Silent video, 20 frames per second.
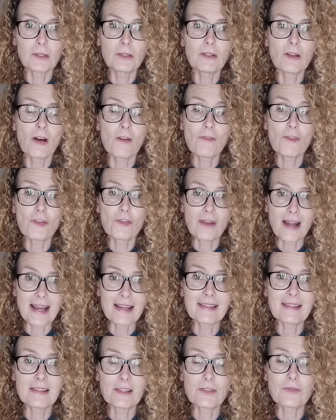of
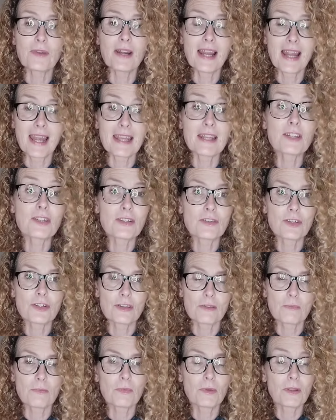Christ's
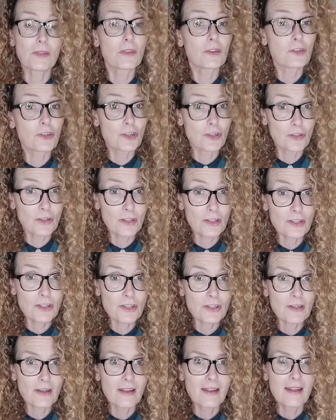relationship with
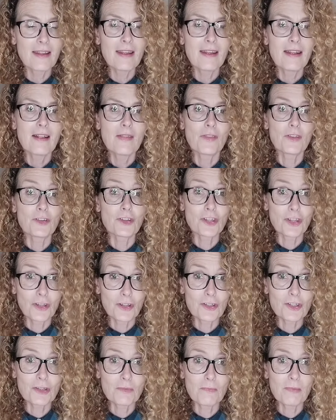the
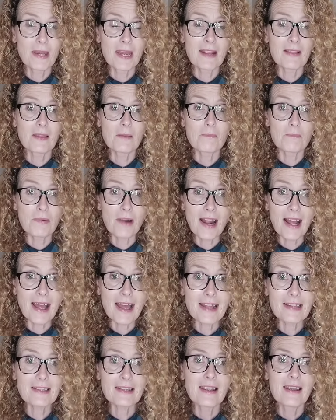church being the
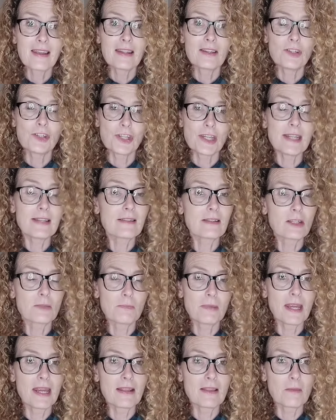bride, Jesus
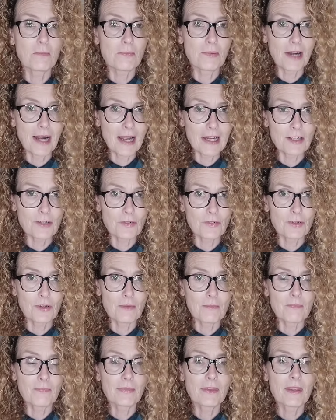being the
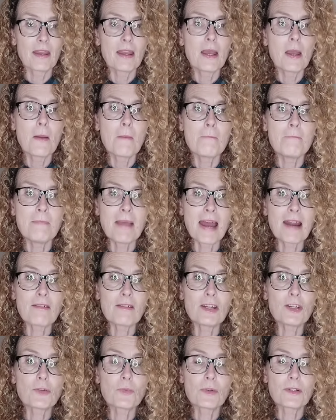bridegroom.
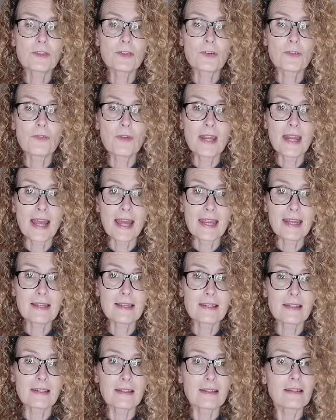Marriage was
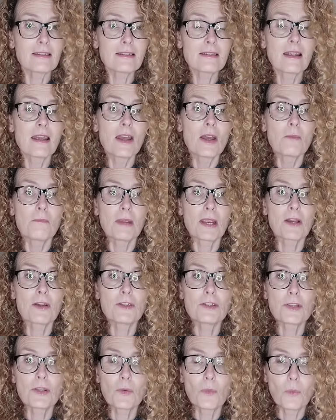created
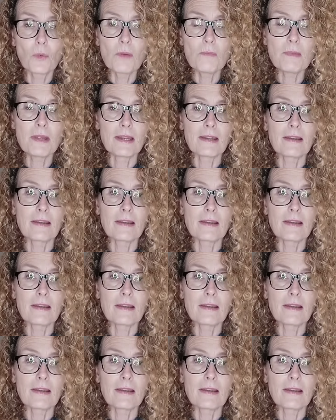because the woman